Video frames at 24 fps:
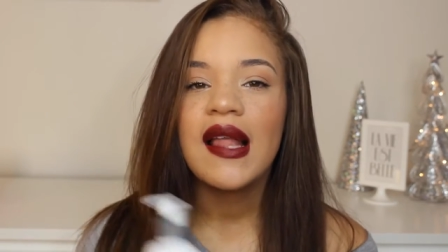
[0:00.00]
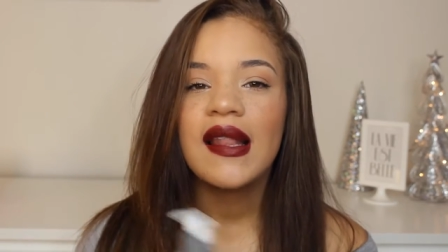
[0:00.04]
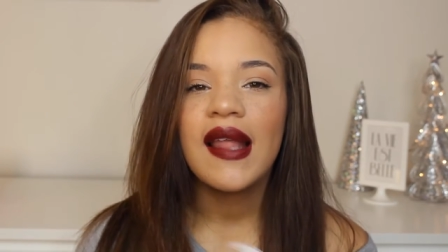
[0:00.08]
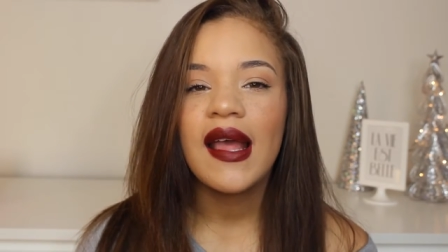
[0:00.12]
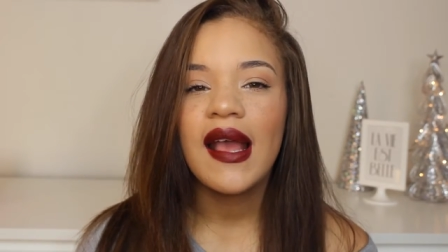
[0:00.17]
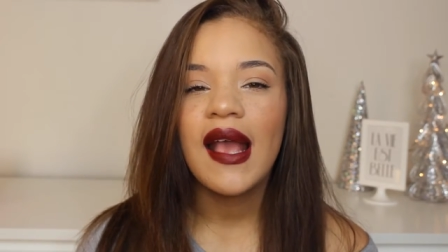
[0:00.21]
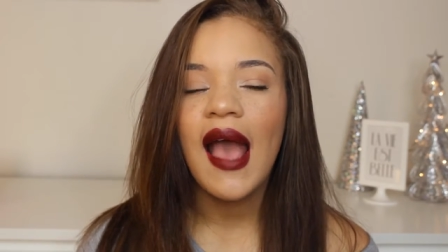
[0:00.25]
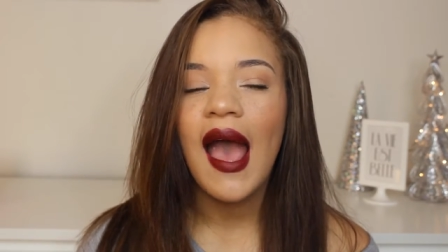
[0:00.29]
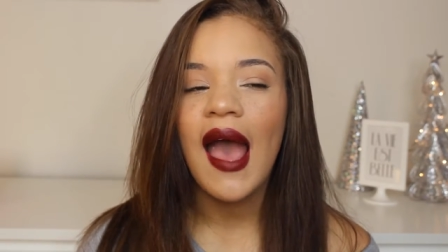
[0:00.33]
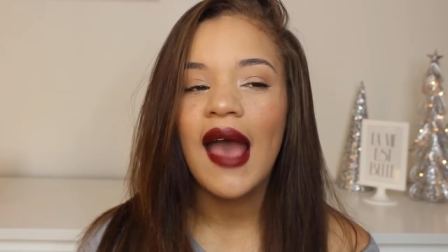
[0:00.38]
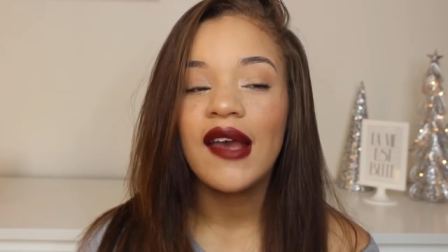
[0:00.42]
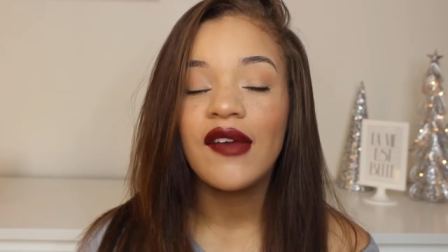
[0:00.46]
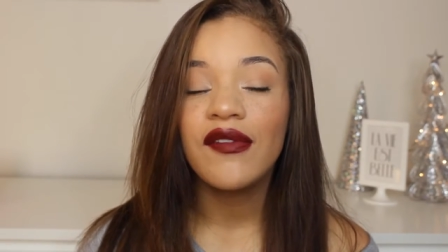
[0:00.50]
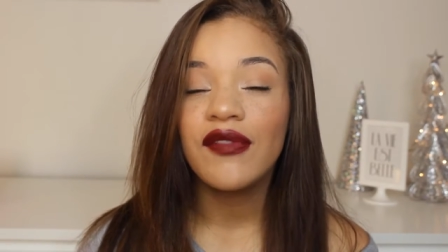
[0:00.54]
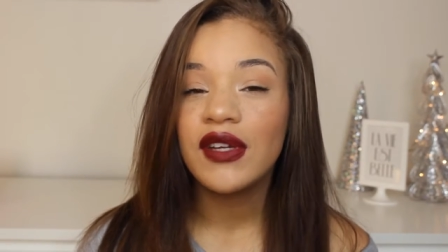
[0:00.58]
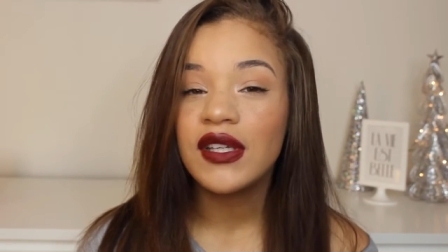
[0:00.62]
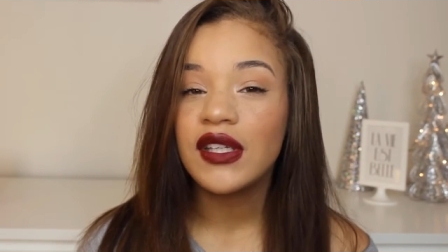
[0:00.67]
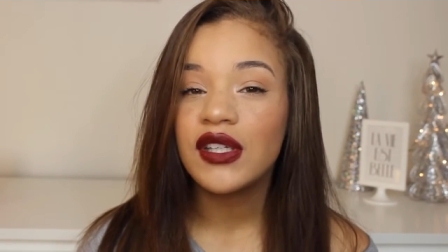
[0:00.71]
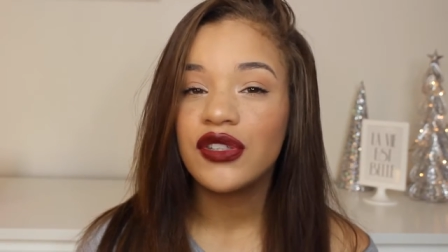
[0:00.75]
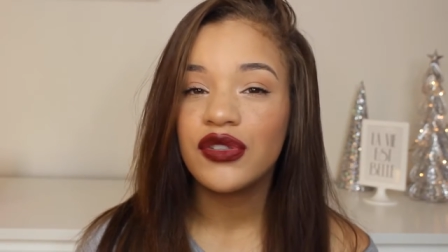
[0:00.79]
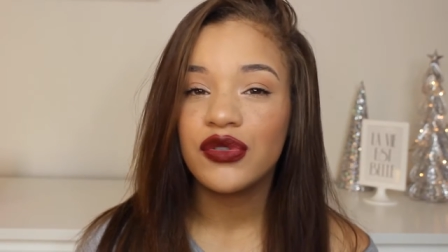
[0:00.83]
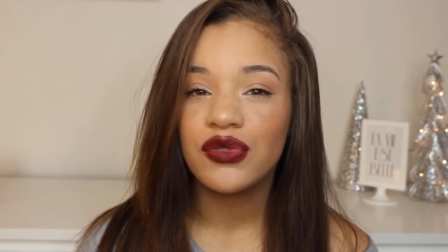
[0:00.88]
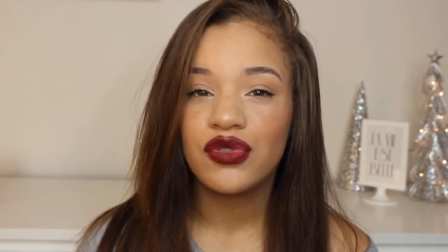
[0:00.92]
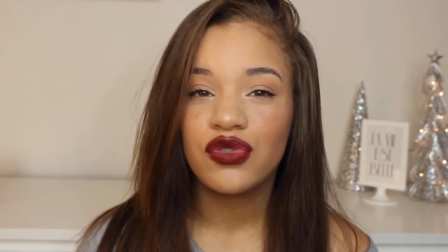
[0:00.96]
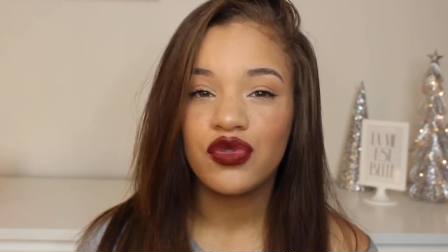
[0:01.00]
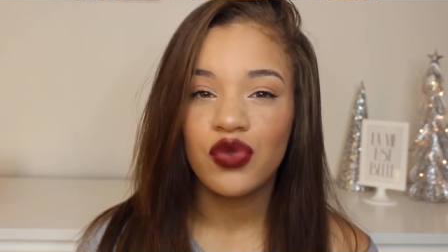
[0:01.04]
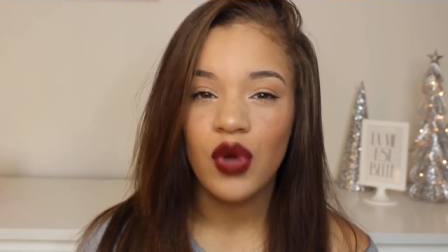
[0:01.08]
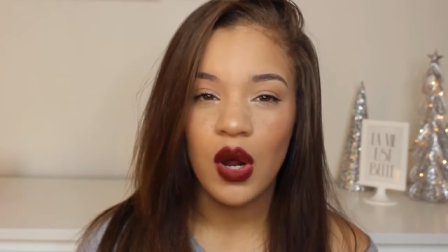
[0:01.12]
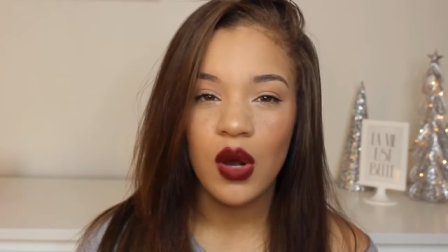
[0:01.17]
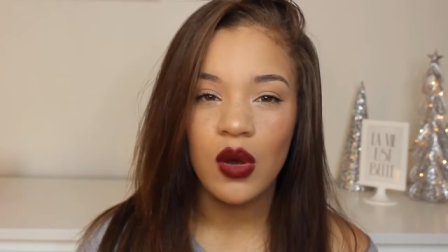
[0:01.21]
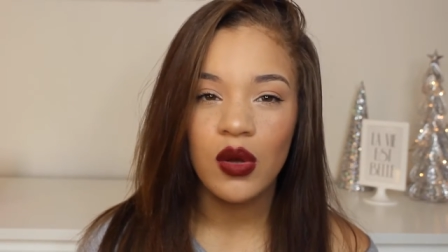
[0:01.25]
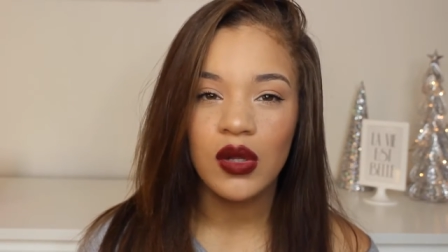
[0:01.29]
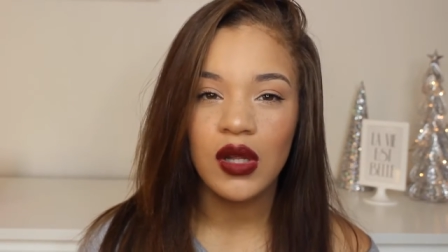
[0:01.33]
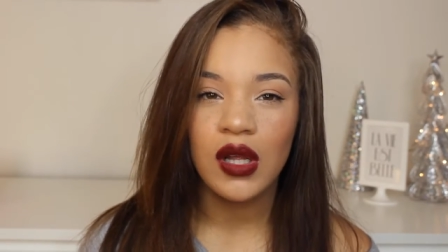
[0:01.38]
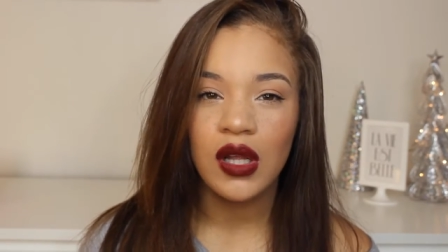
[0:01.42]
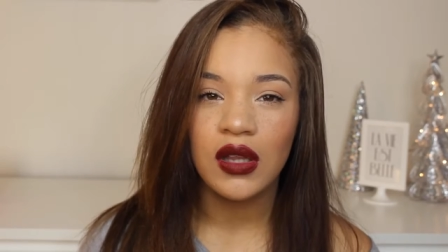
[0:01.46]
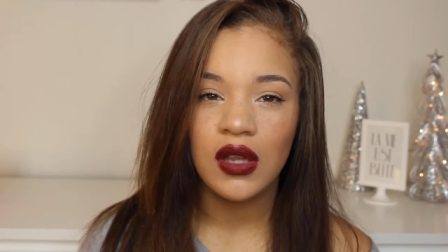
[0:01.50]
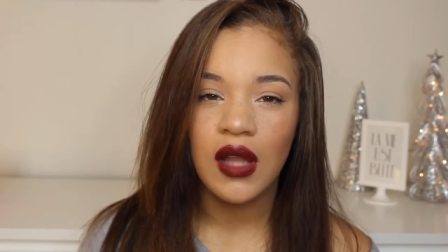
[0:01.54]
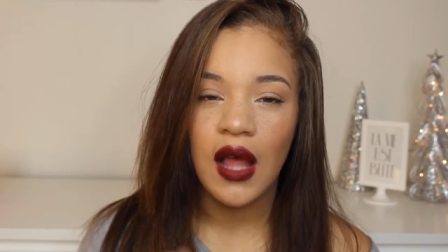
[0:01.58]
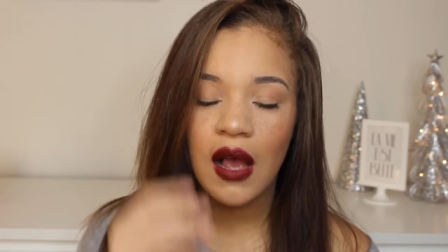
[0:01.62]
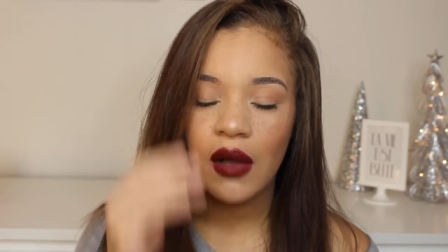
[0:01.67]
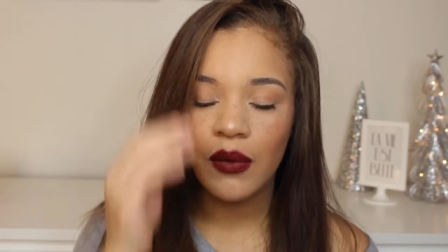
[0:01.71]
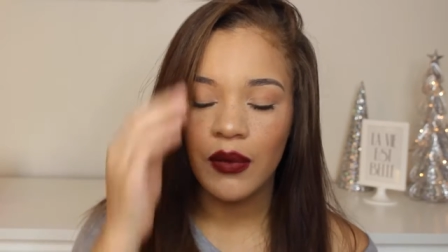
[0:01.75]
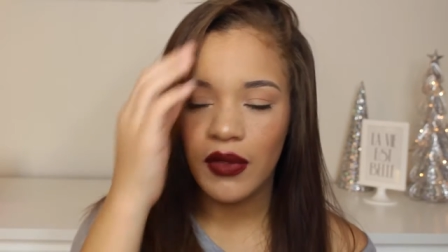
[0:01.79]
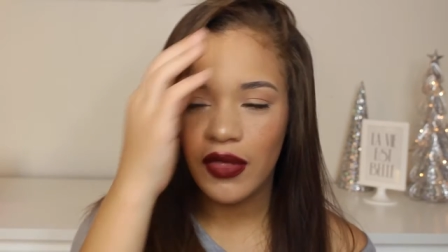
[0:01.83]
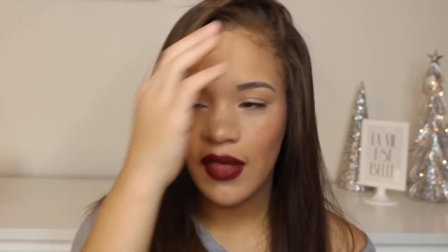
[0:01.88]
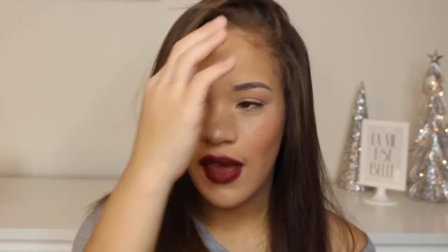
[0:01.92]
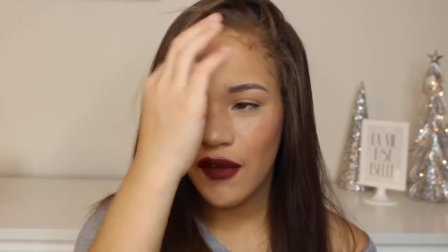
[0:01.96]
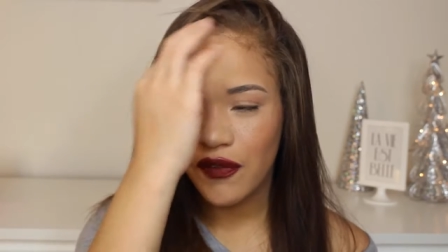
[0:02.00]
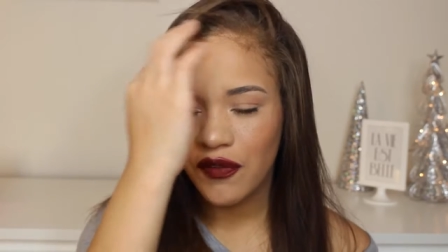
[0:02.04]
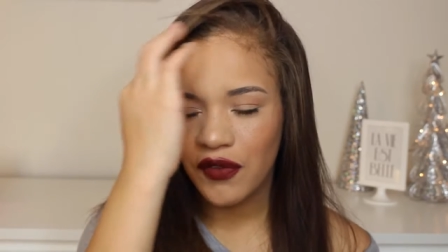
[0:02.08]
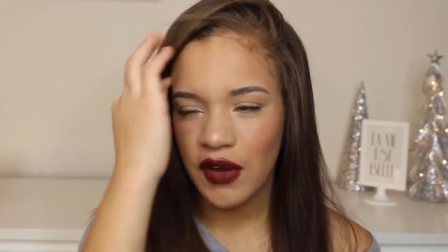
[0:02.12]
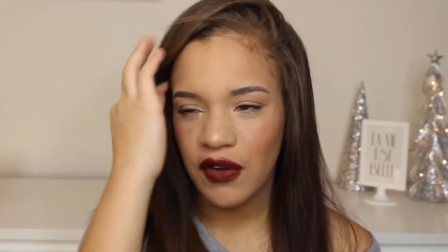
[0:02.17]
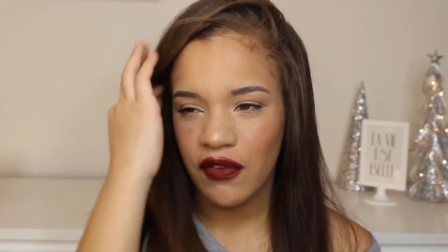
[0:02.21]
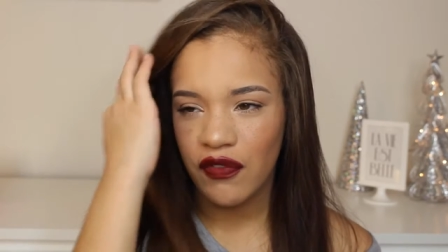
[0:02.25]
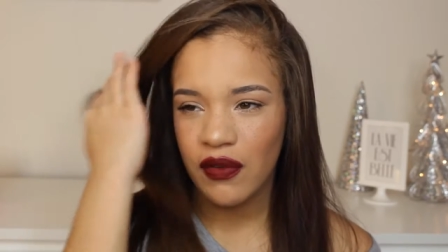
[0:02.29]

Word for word: like I really do struggle a lot with after